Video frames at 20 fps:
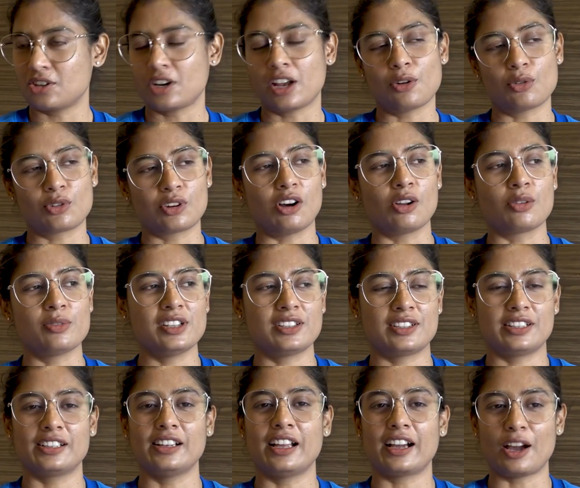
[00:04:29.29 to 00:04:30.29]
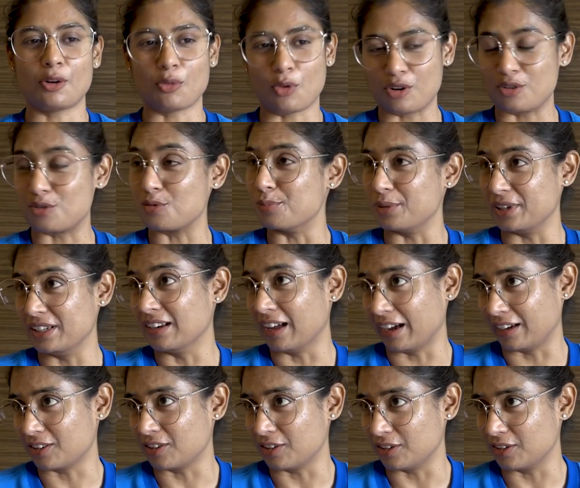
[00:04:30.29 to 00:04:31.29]
I would always think I want to be
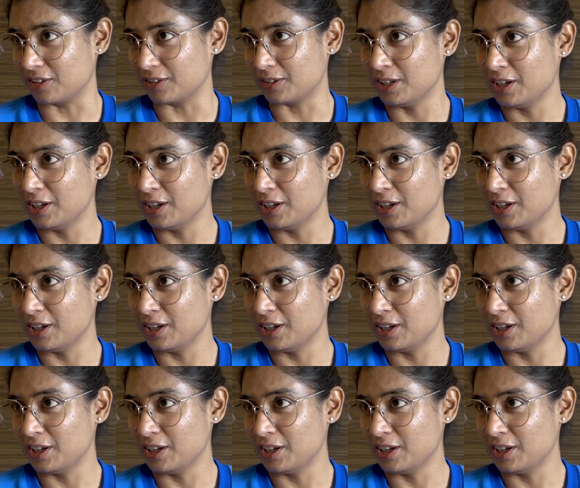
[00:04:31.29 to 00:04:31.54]
like her.